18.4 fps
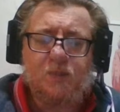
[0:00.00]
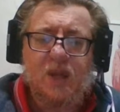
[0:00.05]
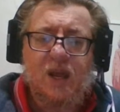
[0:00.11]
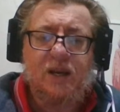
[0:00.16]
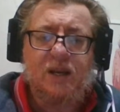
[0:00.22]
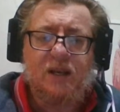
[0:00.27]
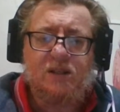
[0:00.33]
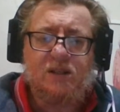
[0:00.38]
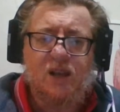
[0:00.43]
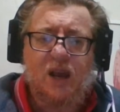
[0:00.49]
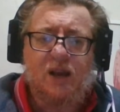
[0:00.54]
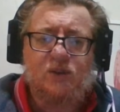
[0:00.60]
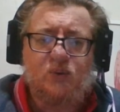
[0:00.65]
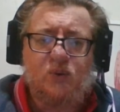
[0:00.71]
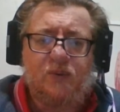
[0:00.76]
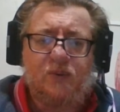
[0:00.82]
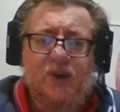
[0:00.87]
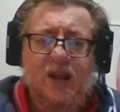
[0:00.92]
and
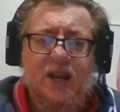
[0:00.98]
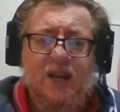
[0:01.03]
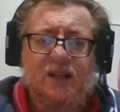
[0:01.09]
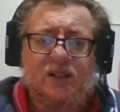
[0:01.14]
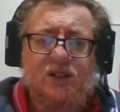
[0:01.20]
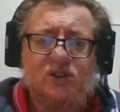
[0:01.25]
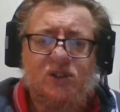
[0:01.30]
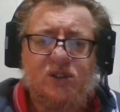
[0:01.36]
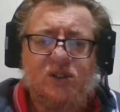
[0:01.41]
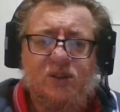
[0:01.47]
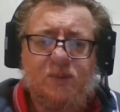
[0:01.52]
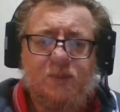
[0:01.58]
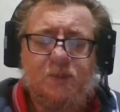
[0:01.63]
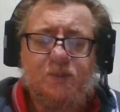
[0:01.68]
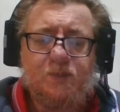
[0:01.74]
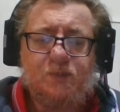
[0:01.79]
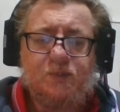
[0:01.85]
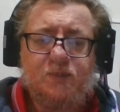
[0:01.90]
exact revenge.
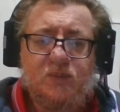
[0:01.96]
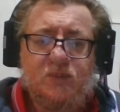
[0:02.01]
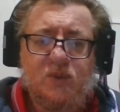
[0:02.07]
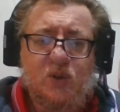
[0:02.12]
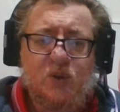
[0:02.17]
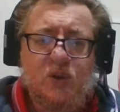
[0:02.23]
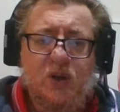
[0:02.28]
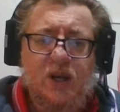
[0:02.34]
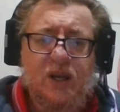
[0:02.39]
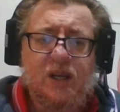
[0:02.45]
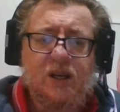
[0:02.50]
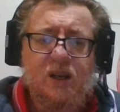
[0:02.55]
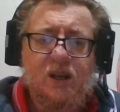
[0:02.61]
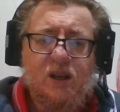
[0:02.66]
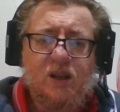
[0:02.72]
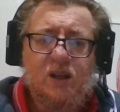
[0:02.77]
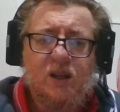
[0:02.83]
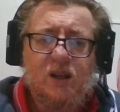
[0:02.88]
To take,
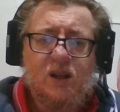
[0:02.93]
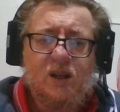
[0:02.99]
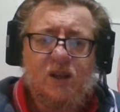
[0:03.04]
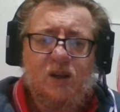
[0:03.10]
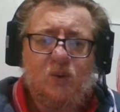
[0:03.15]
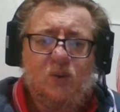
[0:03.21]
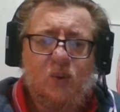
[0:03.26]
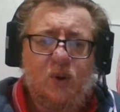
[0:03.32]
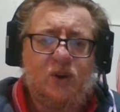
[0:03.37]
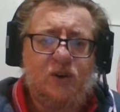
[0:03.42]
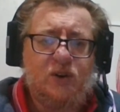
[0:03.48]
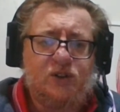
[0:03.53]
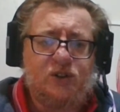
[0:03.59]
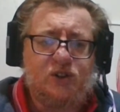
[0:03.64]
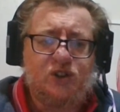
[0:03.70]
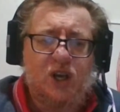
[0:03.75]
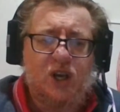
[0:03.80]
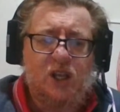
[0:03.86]
whether
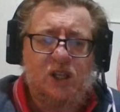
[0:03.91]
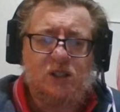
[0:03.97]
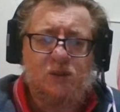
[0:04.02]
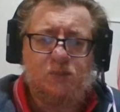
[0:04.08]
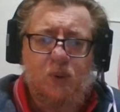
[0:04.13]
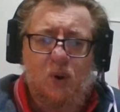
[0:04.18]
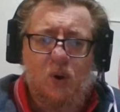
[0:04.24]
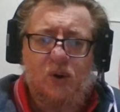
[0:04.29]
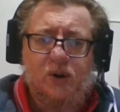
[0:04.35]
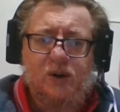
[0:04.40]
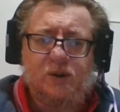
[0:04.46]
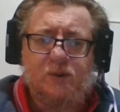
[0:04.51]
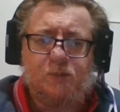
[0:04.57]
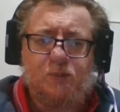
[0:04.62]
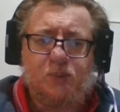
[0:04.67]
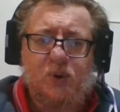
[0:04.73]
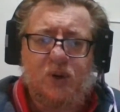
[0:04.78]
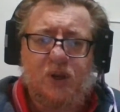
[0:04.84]
it's James Bond
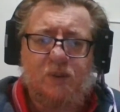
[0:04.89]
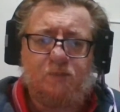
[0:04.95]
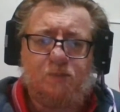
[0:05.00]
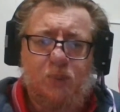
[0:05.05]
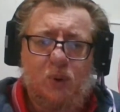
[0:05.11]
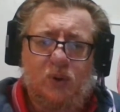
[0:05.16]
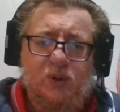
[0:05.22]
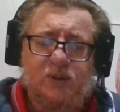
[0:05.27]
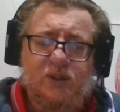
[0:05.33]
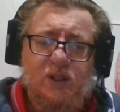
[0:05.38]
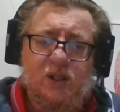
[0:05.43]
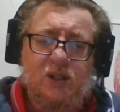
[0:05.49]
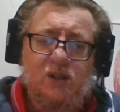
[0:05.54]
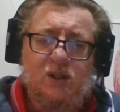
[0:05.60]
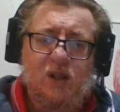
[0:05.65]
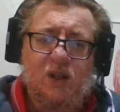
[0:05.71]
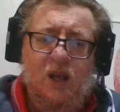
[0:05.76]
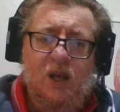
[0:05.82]
putting bullets
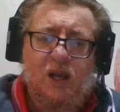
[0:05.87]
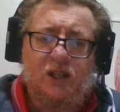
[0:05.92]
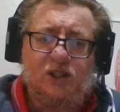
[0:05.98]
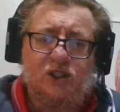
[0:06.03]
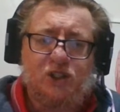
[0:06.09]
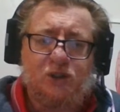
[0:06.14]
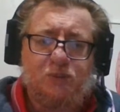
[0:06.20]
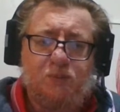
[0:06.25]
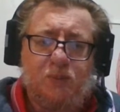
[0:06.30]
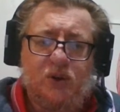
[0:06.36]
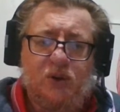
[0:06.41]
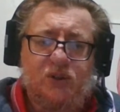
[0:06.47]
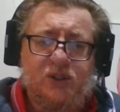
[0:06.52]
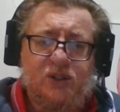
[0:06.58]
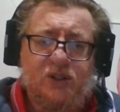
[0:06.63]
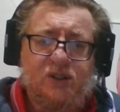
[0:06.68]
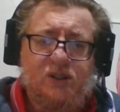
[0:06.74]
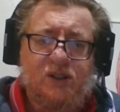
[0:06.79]
in
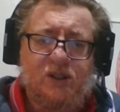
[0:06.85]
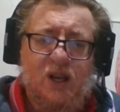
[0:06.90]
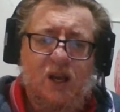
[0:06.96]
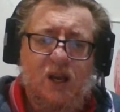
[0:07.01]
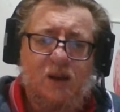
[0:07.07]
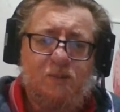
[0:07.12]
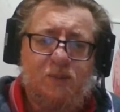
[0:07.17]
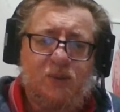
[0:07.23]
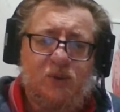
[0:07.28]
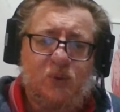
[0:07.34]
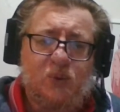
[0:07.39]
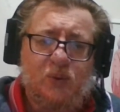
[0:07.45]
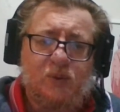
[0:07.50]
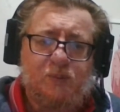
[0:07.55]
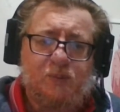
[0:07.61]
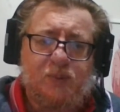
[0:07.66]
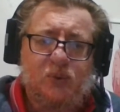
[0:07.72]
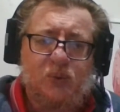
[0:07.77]
Schmersh's
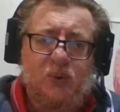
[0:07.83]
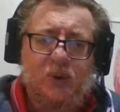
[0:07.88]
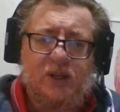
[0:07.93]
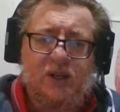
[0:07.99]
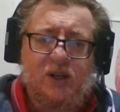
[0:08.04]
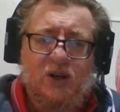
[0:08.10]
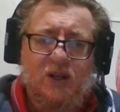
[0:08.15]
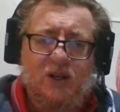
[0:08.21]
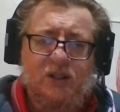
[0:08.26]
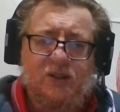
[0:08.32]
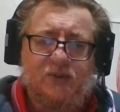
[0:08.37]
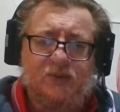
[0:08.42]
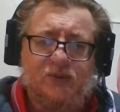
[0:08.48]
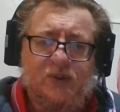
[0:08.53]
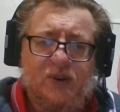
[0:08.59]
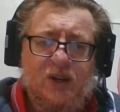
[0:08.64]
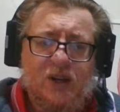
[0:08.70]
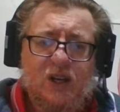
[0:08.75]
between the eyes
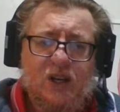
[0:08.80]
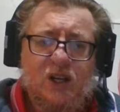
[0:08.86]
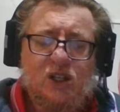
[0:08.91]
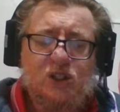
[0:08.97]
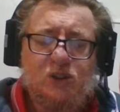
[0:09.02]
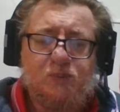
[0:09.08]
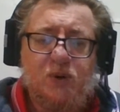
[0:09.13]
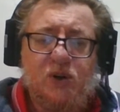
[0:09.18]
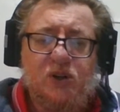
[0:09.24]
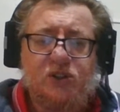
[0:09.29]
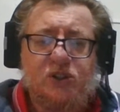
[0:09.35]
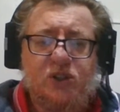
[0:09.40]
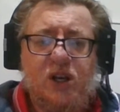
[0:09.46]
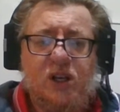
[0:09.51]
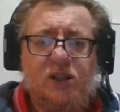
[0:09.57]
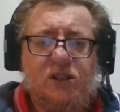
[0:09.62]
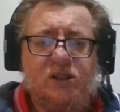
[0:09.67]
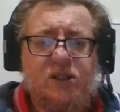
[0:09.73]
of Schmersh
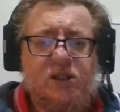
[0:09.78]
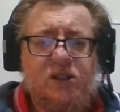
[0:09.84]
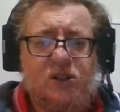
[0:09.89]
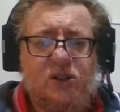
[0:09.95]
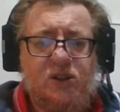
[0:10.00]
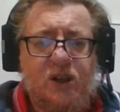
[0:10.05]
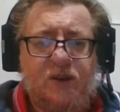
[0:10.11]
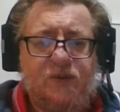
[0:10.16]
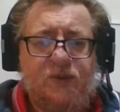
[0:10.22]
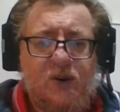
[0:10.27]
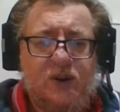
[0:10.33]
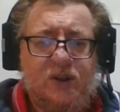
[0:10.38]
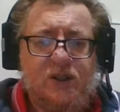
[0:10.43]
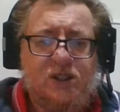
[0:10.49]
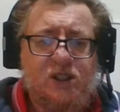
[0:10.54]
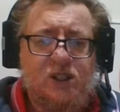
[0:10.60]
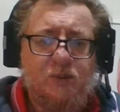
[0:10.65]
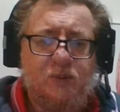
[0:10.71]
killers until they find
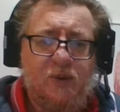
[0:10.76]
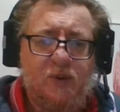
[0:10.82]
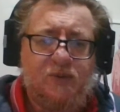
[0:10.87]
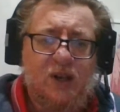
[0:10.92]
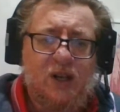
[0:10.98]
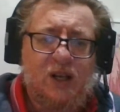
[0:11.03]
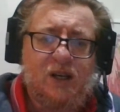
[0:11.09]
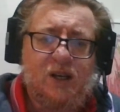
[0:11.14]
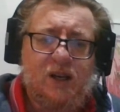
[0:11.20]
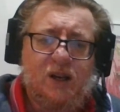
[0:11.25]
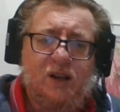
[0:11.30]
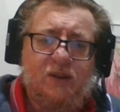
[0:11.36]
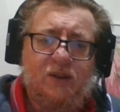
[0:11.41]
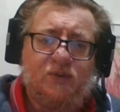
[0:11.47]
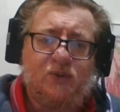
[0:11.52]
the supervillain, and then